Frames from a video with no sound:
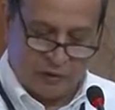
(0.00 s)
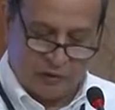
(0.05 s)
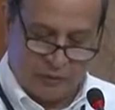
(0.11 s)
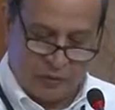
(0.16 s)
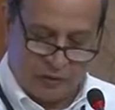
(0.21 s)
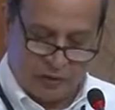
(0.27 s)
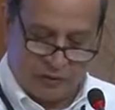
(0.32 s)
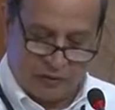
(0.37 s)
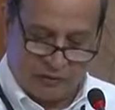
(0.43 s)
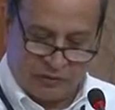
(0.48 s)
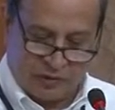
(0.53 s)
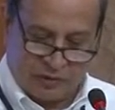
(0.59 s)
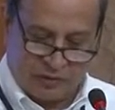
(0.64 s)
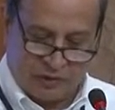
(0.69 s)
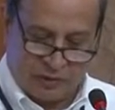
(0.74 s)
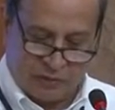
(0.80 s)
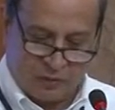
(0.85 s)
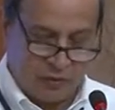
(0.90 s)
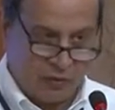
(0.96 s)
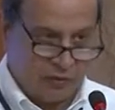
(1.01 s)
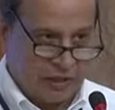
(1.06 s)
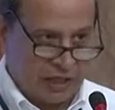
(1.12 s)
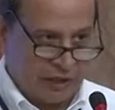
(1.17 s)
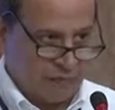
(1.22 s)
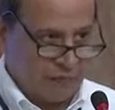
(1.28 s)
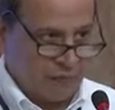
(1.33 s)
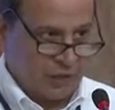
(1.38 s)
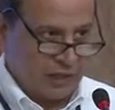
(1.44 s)
Future of Cities
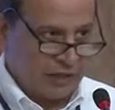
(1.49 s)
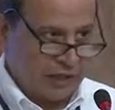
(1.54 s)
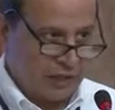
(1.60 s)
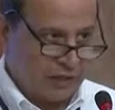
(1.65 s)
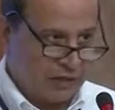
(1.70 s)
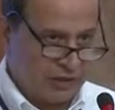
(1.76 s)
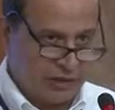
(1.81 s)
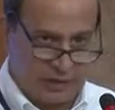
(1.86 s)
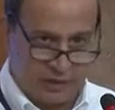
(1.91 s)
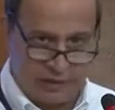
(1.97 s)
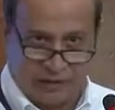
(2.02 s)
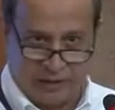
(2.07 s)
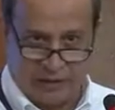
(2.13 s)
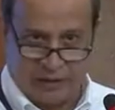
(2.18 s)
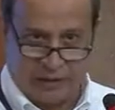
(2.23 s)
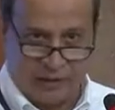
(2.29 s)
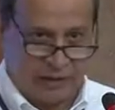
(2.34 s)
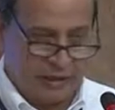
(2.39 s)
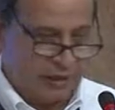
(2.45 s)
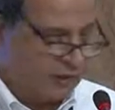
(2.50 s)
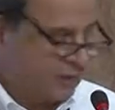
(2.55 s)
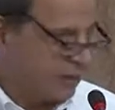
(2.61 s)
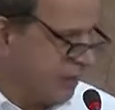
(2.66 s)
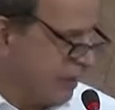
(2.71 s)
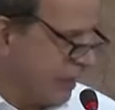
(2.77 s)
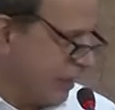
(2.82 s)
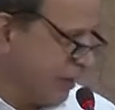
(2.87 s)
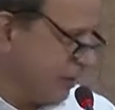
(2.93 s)
program, and that's just a
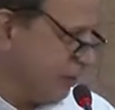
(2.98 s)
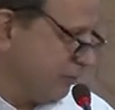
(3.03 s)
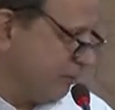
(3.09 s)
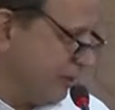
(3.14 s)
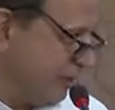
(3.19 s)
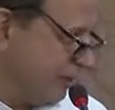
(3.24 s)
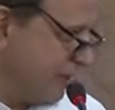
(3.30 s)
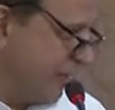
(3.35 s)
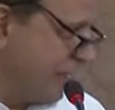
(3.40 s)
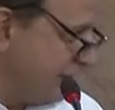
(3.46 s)
selective list.